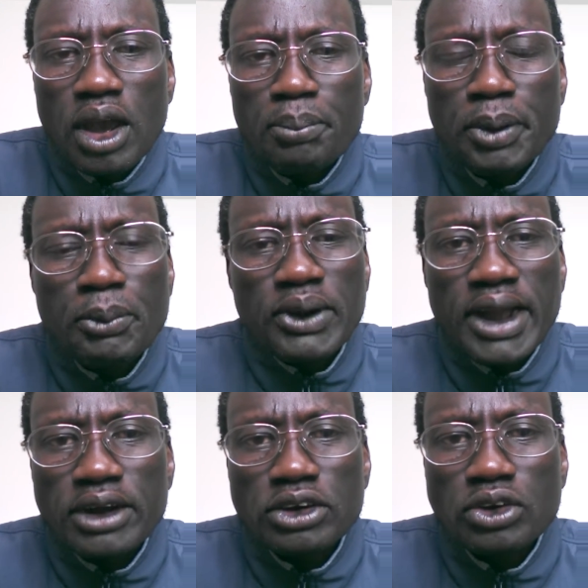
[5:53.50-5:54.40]
people
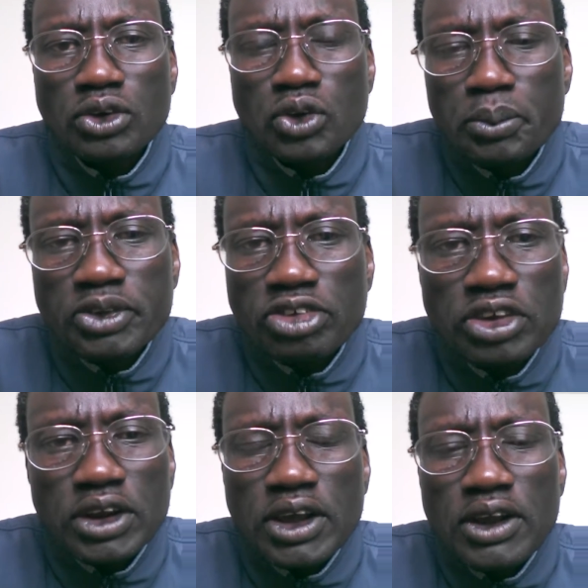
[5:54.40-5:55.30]
like Thomas
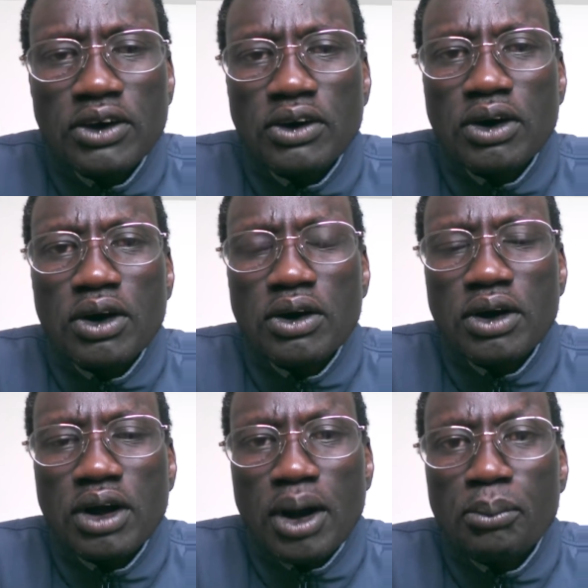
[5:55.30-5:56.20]
Chirilo,
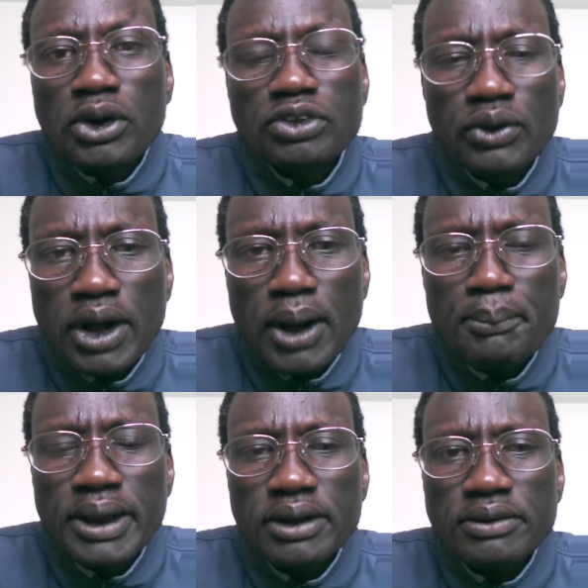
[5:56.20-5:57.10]
and more to come
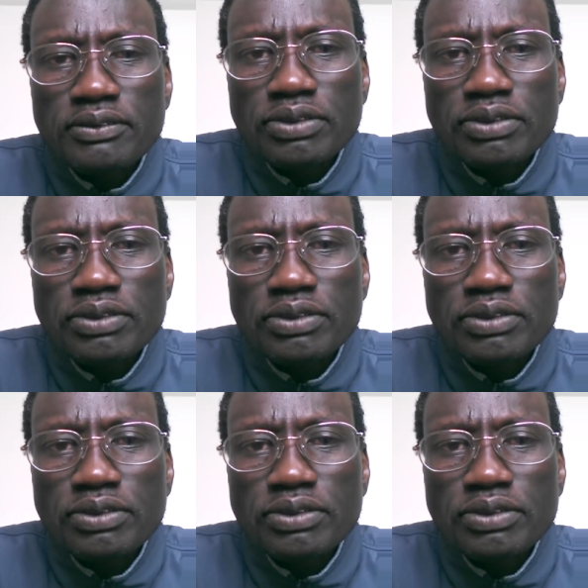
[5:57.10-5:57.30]
back.